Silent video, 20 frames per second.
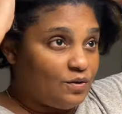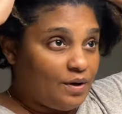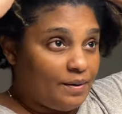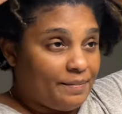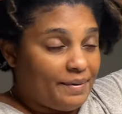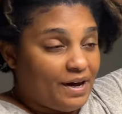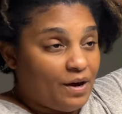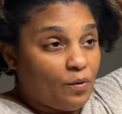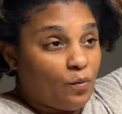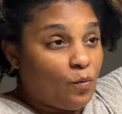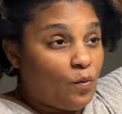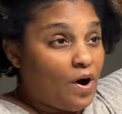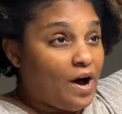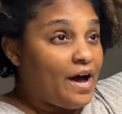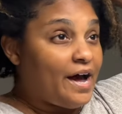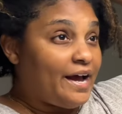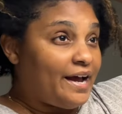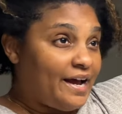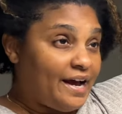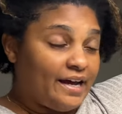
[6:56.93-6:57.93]
About
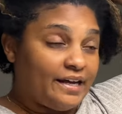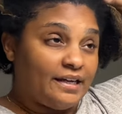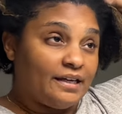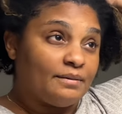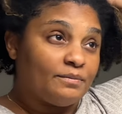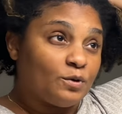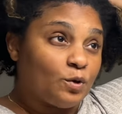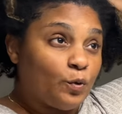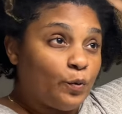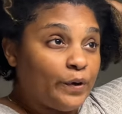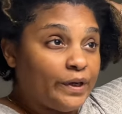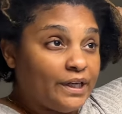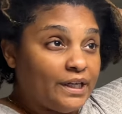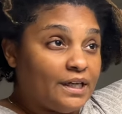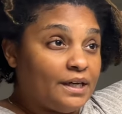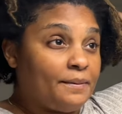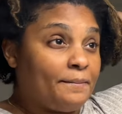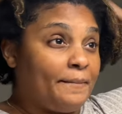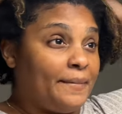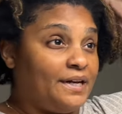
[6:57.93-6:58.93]
why I am
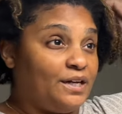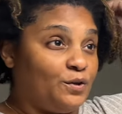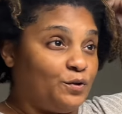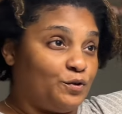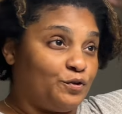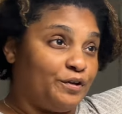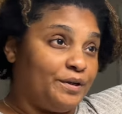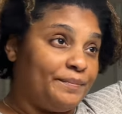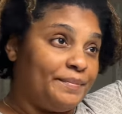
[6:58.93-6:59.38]
quitting my notary